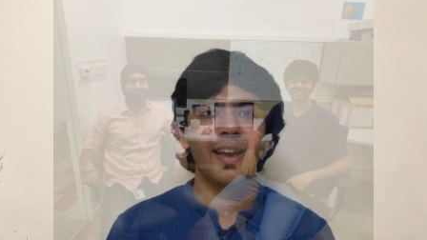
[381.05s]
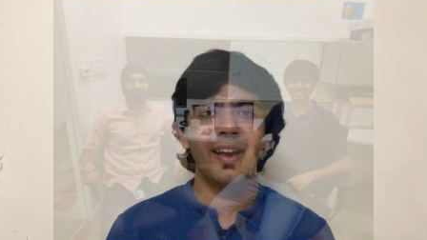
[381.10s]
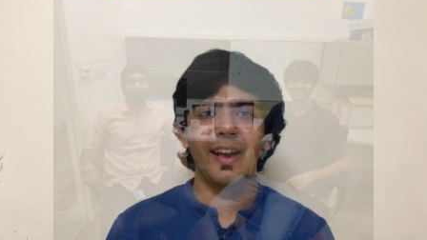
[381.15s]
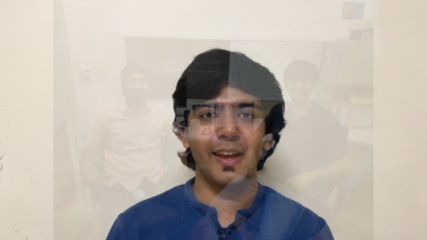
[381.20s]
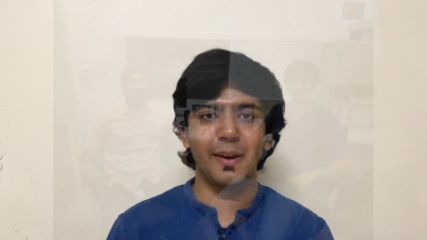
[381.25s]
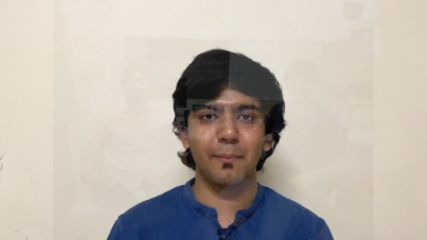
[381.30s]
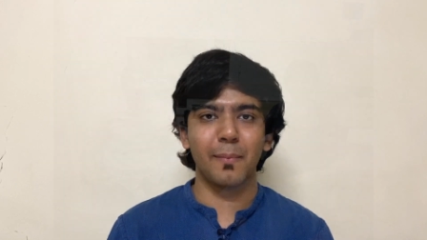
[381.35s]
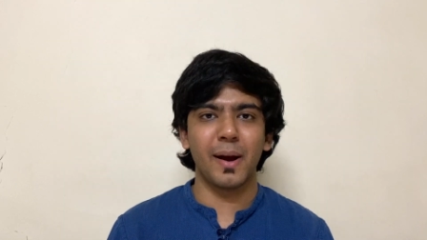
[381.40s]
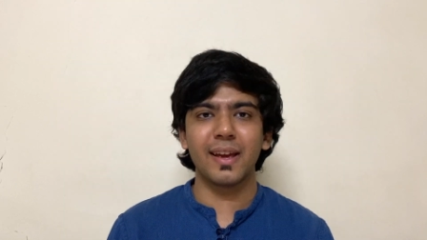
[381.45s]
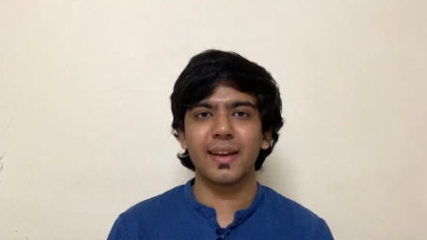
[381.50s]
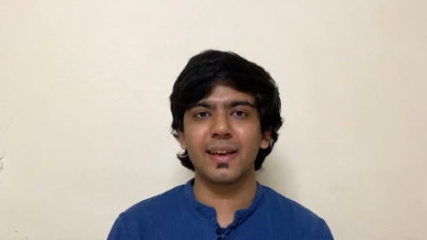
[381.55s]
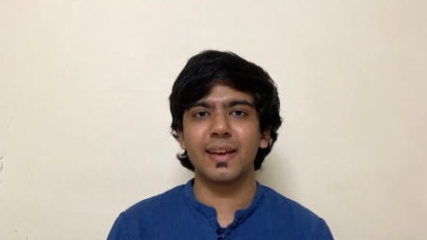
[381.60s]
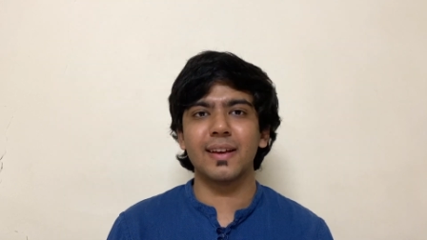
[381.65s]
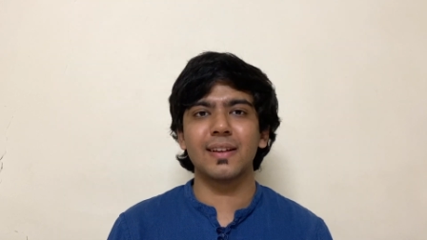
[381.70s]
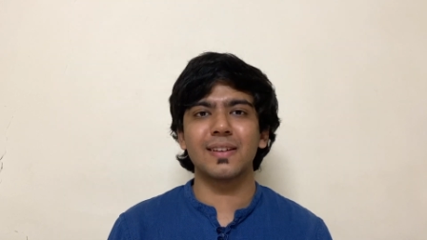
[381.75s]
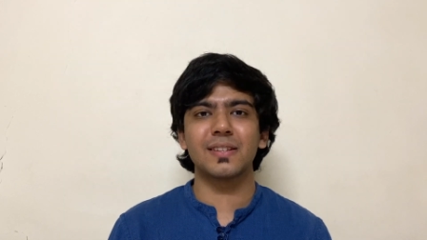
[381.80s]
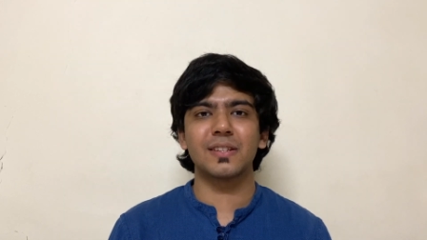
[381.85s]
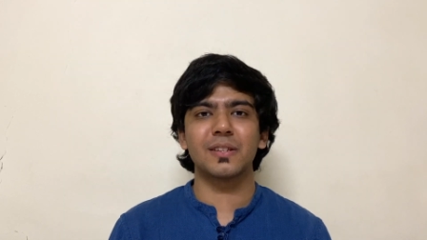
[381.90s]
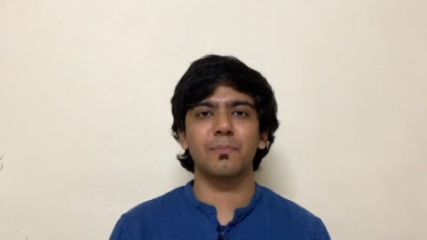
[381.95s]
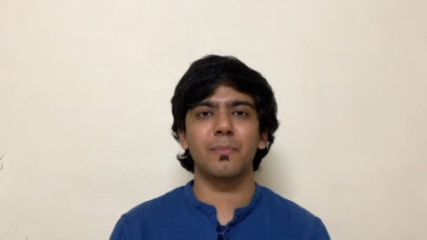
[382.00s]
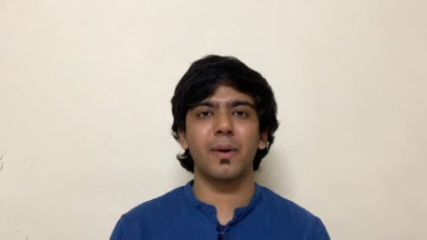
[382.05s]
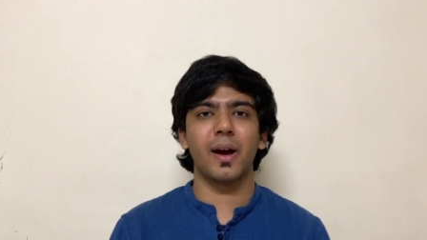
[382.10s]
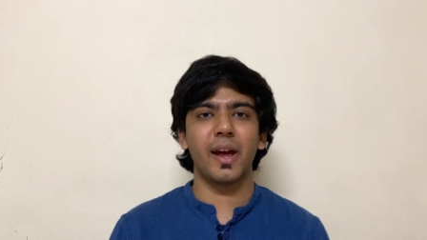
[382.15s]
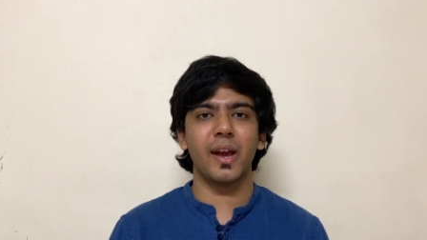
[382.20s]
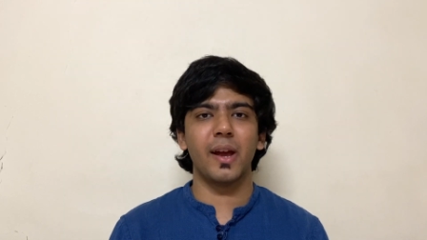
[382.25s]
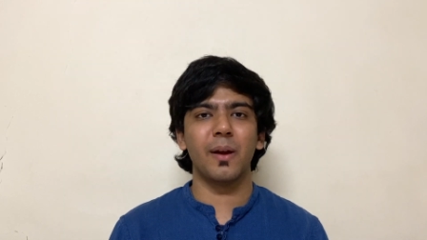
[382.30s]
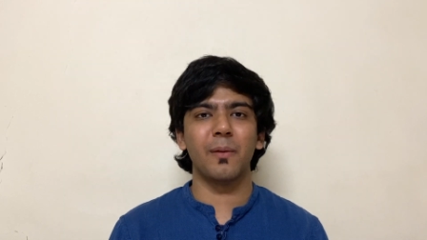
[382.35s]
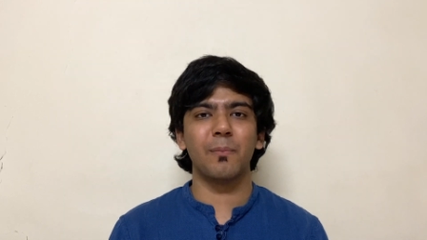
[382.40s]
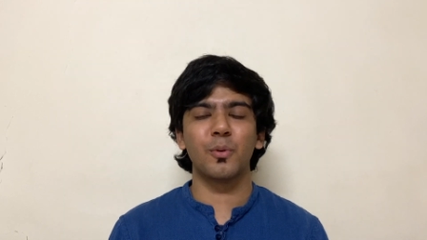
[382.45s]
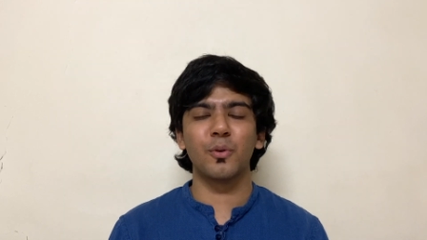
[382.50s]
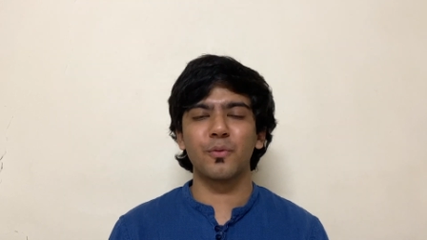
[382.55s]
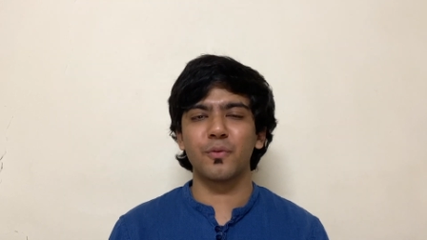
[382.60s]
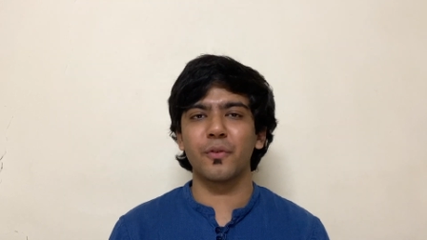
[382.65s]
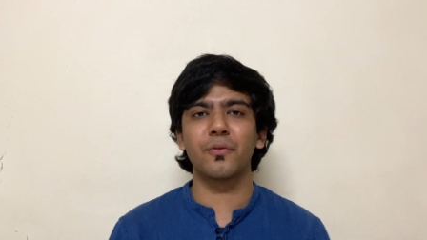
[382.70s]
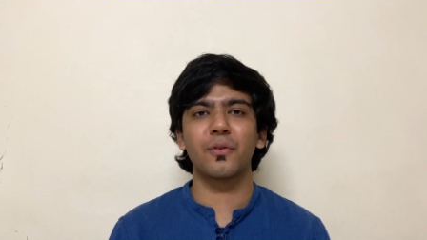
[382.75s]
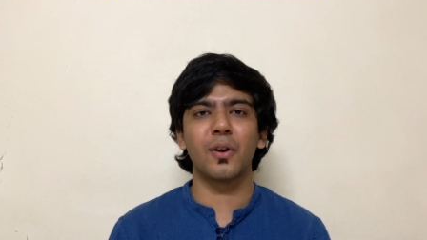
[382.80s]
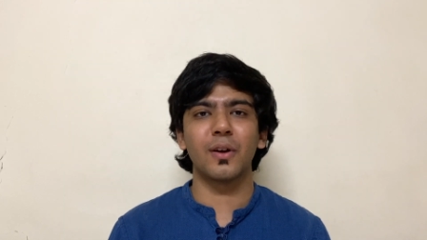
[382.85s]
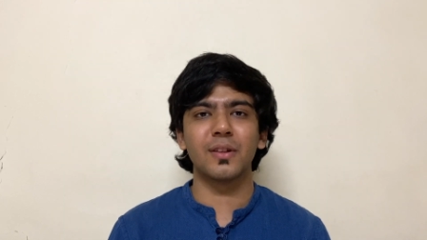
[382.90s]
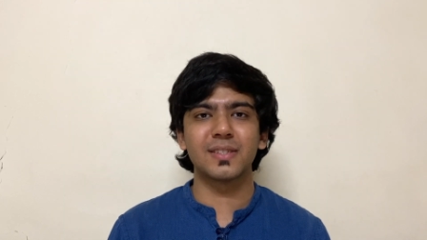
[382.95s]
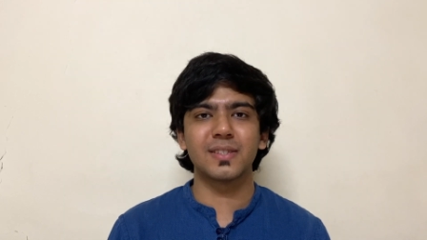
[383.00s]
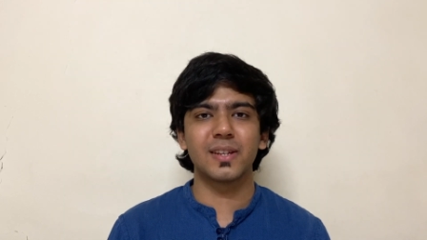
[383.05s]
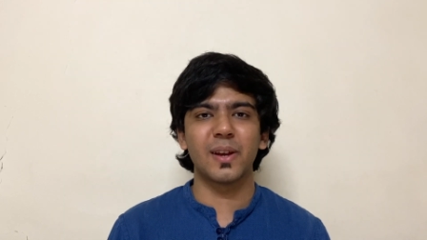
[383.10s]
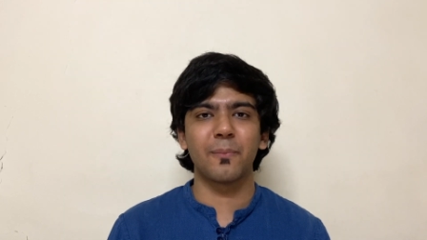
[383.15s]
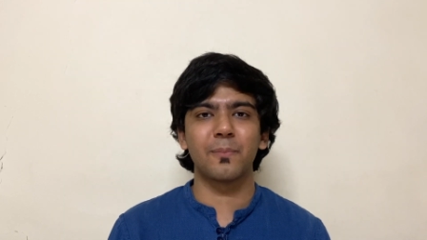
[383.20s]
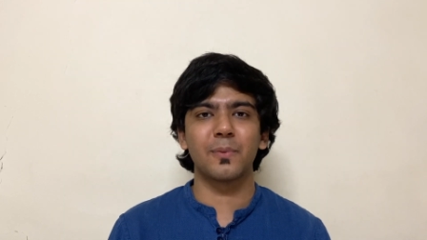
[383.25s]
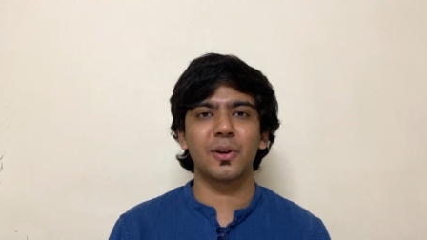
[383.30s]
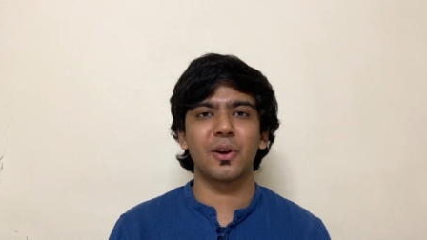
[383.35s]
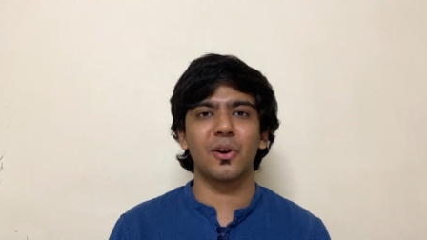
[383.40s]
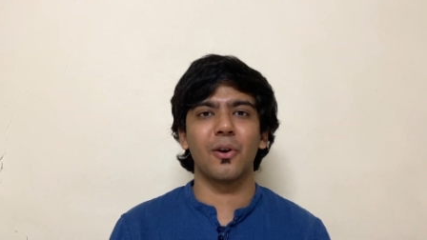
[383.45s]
In my case, my proof of concept